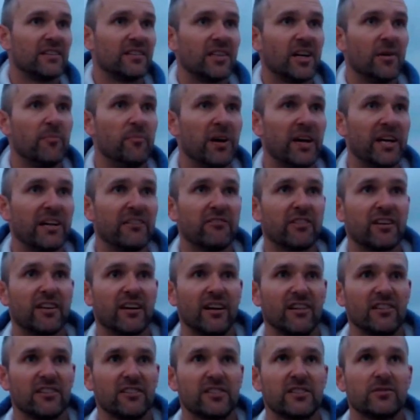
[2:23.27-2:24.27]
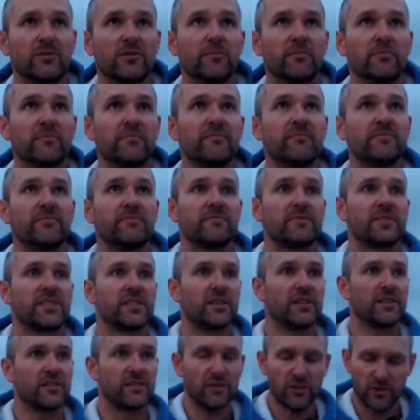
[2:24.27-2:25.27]
a bait regardless of what
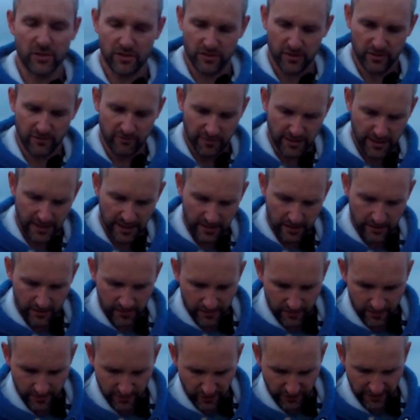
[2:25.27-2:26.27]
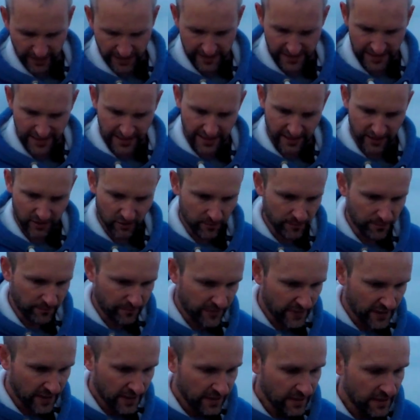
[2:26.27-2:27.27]
size hook it's on, really. Not that technical.
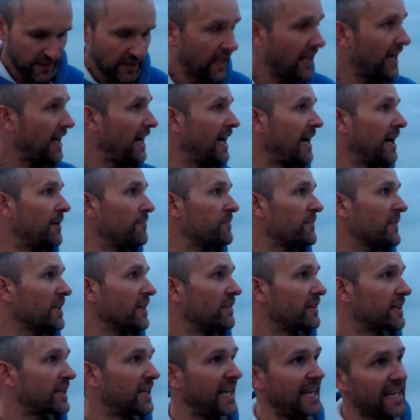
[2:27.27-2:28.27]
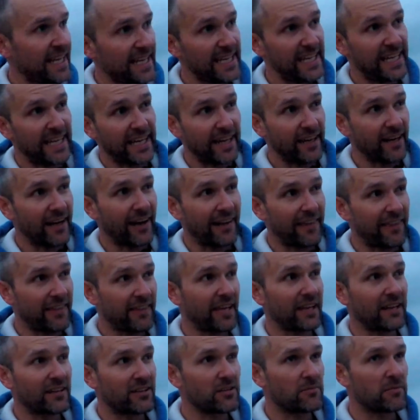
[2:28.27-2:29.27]
The key, I
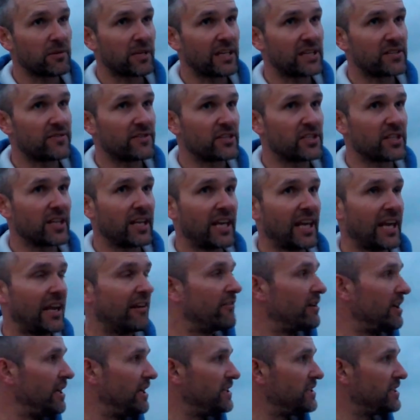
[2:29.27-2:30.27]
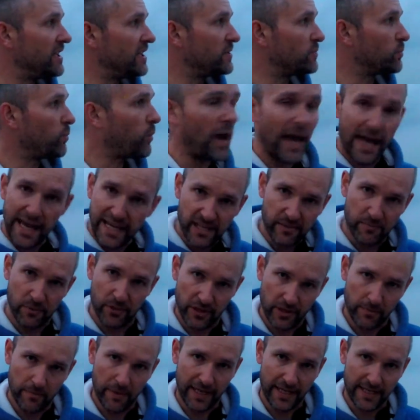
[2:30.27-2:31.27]
think, to Plaice fishing here is where you
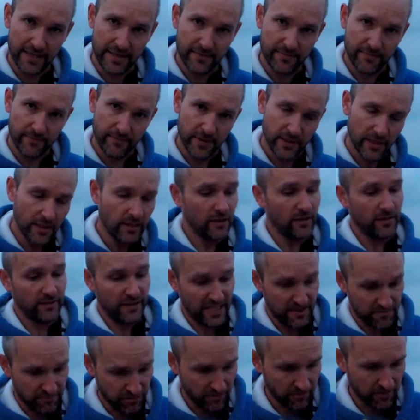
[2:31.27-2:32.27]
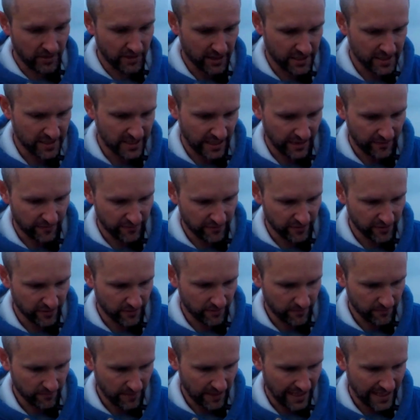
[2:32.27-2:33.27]
put your bait. That's probably the same for
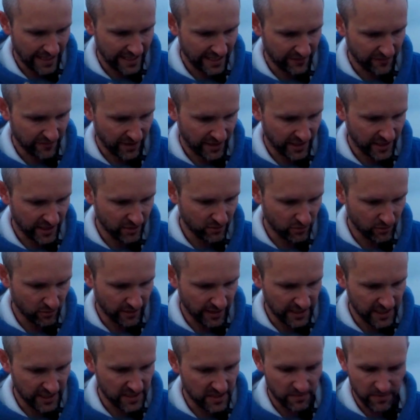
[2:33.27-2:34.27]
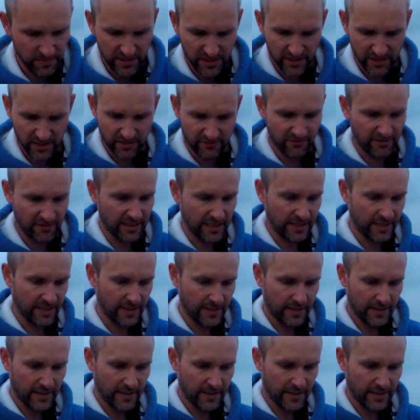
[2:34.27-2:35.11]
any venue or any species, really.